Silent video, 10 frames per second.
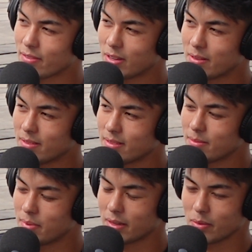Been
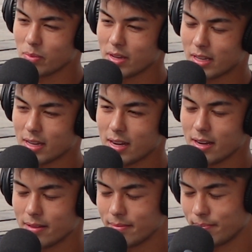a good week.
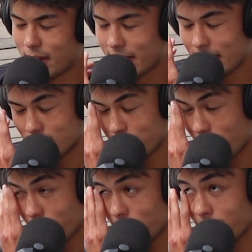Back at it
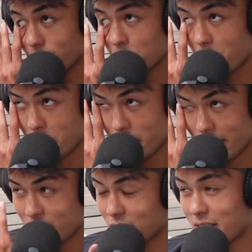tomorrow though. Tomorrow morning, 6